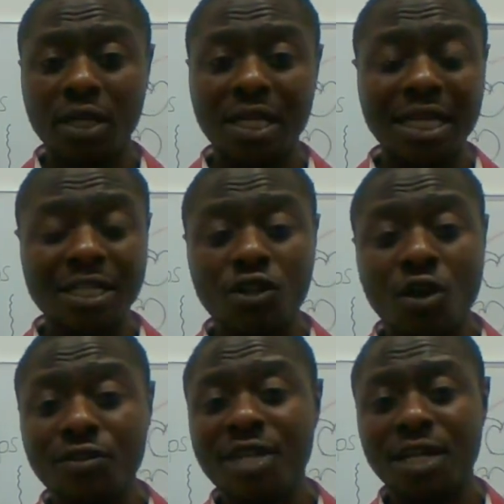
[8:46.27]
get in
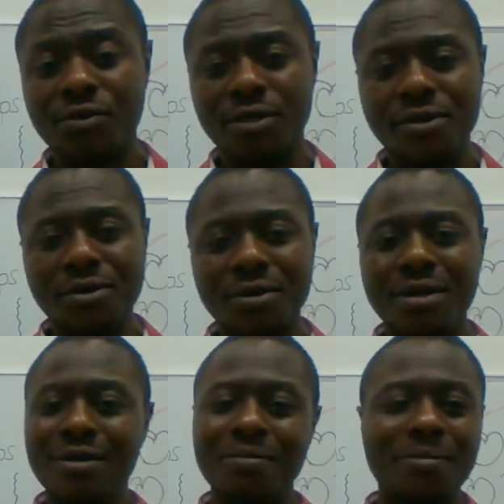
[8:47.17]
contact with you.
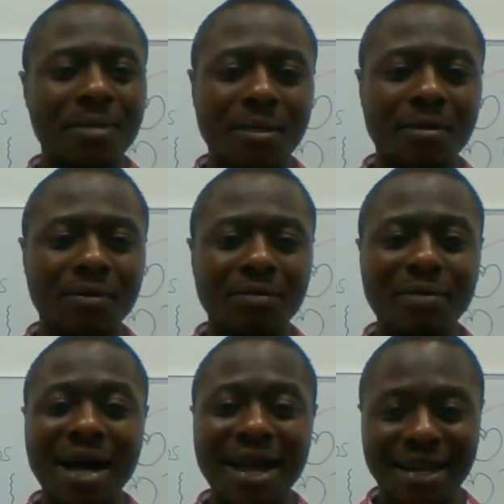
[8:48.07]
Bye
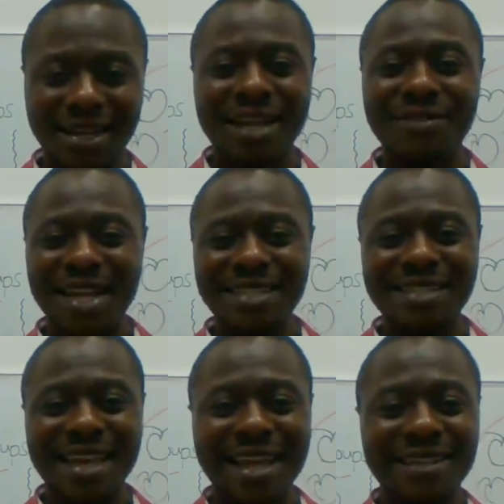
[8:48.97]
bye. Have a nice
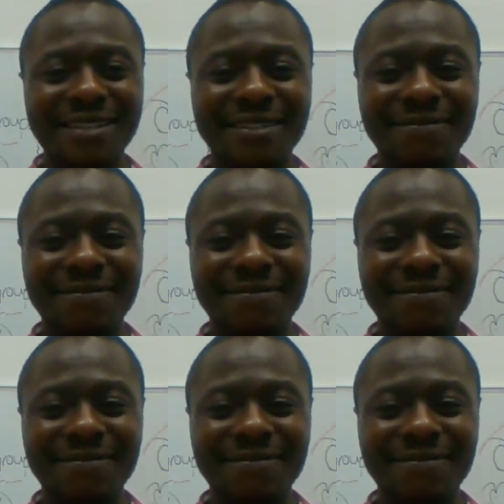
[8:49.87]
day.